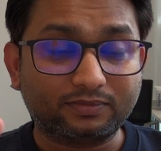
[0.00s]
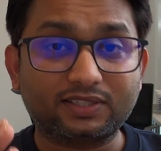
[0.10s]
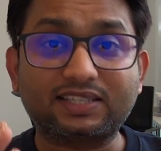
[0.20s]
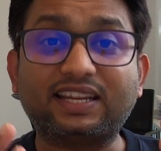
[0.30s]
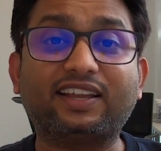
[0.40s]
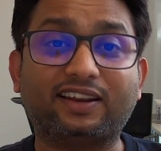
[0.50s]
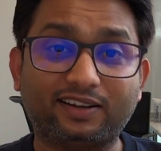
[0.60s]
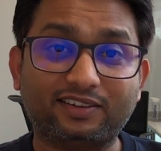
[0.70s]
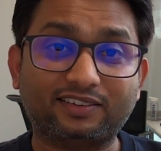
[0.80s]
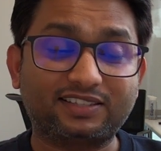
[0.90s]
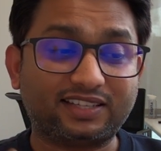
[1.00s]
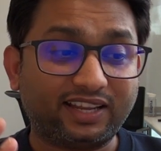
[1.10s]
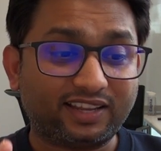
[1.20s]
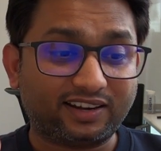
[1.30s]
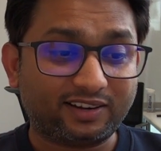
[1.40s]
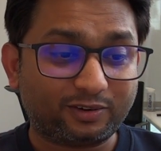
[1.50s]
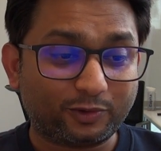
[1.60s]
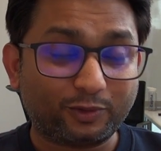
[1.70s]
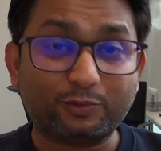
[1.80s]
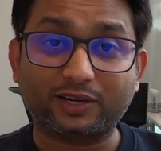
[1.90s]
Stay current
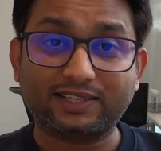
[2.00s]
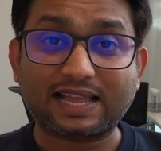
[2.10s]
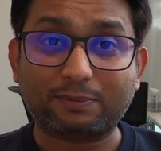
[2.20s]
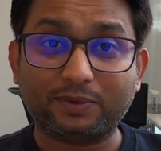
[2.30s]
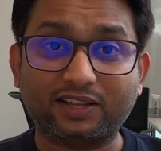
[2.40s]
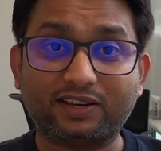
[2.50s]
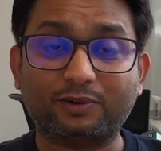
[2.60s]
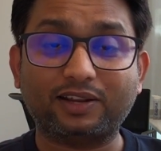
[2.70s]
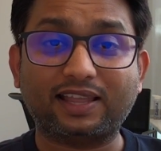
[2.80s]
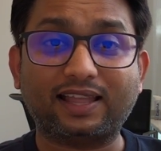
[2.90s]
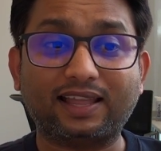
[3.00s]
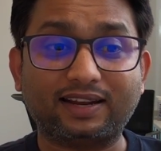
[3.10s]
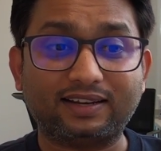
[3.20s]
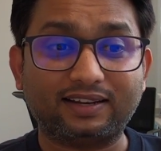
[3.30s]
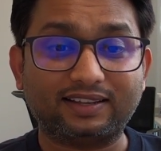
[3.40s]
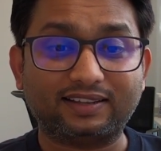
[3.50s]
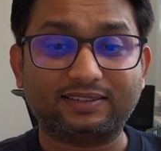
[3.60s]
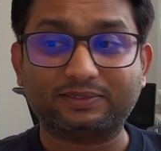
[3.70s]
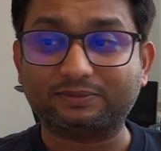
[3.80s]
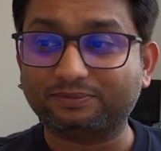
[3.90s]
with what is happening around,
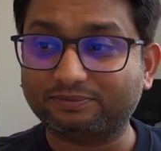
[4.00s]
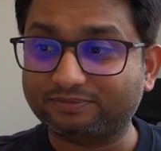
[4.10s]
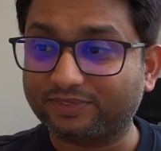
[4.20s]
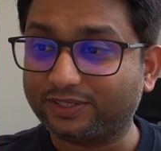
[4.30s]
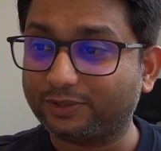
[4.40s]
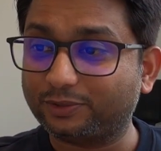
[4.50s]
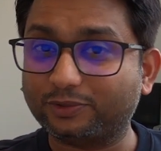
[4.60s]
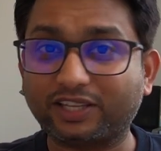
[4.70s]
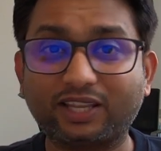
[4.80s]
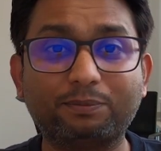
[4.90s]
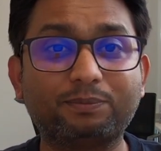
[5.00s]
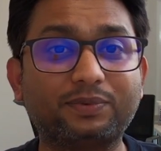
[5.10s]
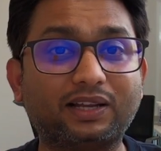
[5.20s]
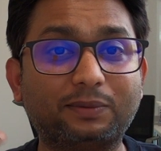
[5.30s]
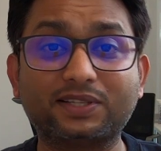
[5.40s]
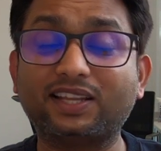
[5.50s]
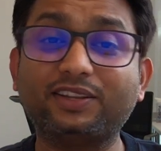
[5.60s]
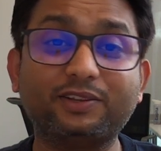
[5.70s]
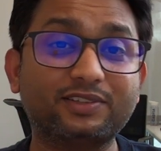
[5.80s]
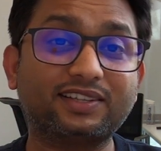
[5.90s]
and you know, keep
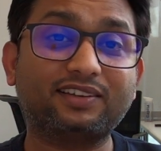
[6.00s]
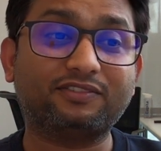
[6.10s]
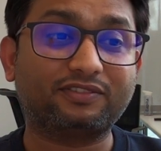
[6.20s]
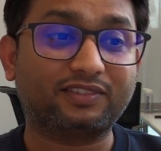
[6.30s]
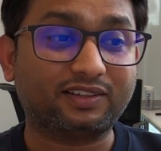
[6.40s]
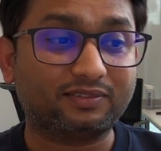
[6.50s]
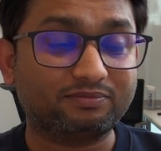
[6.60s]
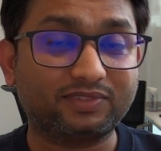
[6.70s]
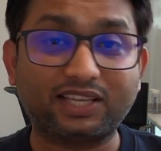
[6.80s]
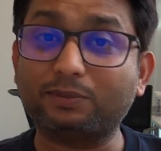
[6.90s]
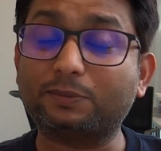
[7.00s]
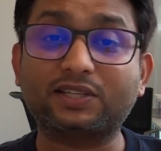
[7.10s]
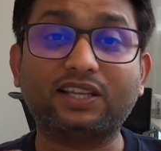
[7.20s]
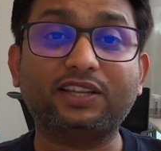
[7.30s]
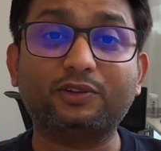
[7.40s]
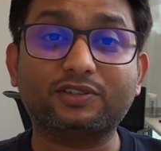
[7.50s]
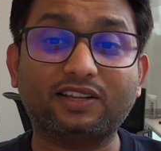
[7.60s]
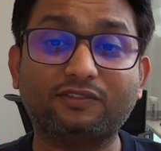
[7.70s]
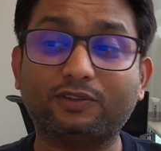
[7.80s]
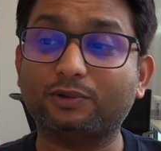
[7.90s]
upskilling yourself. Keep upskilling
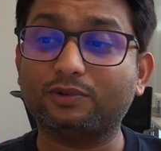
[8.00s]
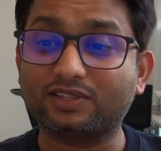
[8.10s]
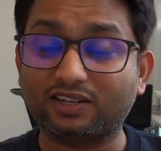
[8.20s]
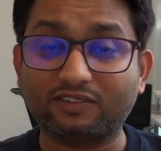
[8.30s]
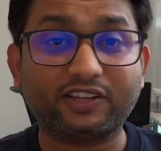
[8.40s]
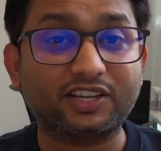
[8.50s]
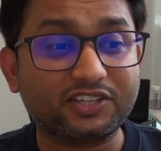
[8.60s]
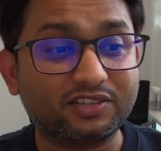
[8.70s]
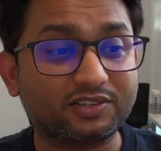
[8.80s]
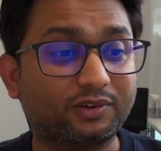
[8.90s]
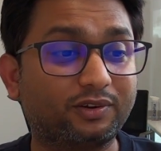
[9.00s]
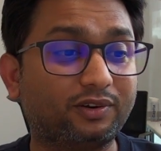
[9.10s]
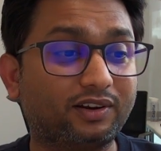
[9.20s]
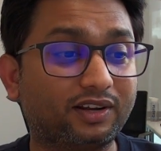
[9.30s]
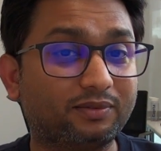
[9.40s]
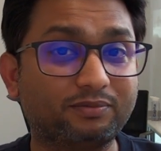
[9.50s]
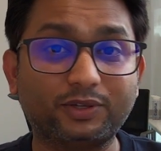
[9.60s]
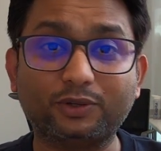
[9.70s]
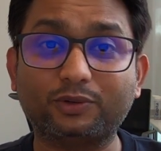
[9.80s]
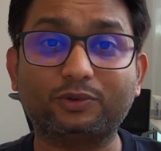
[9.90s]
yourself through certifications or
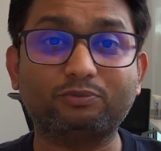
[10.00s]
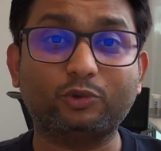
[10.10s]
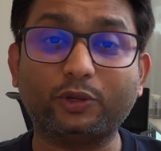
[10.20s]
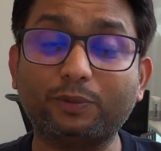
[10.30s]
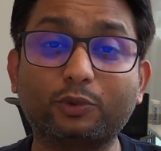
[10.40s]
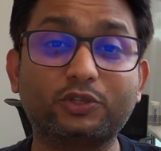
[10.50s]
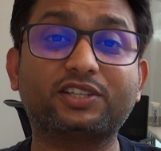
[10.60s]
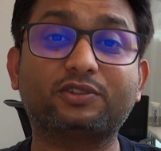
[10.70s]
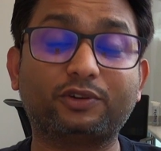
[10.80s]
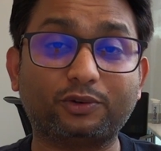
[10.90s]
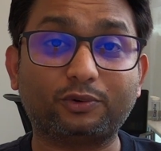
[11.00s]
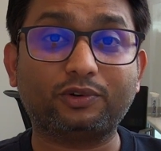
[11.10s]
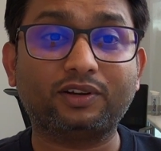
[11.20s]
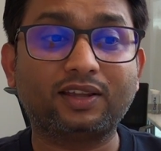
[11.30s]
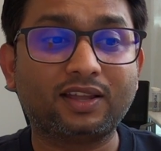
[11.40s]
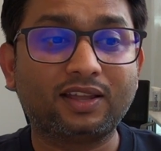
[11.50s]
you know, doing projects on your own.